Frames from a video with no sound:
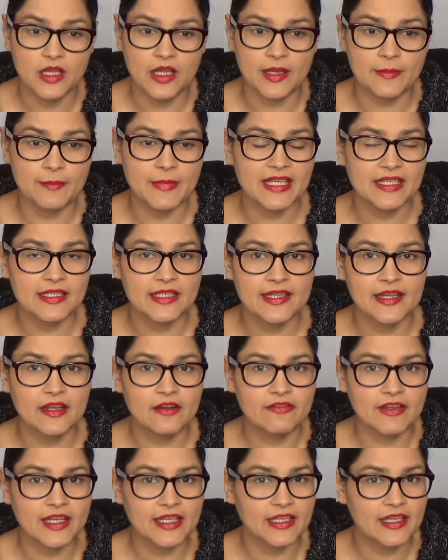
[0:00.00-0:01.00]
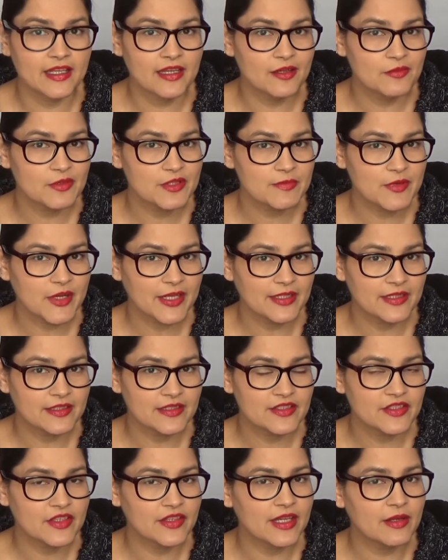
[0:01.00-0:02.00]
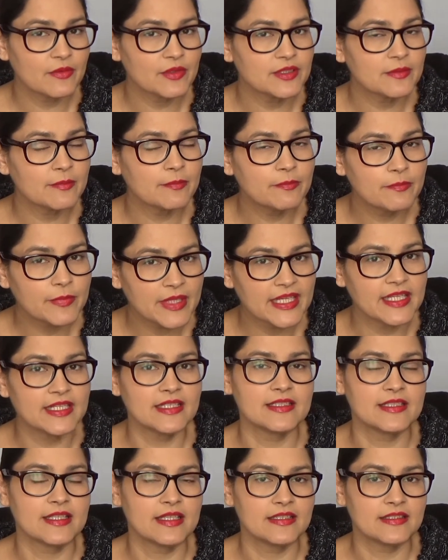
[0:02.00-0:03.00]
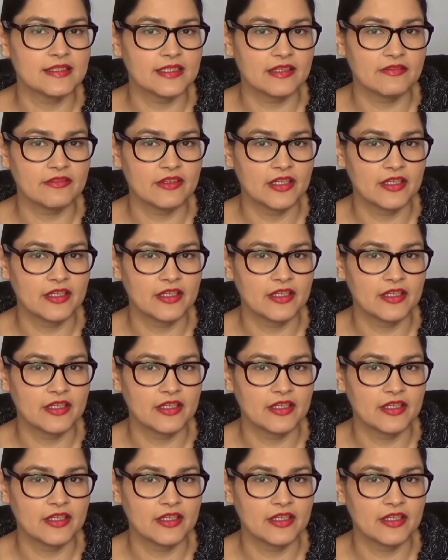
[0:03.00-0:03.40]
Immediately I found out I was pregnant, so that was a big incentive.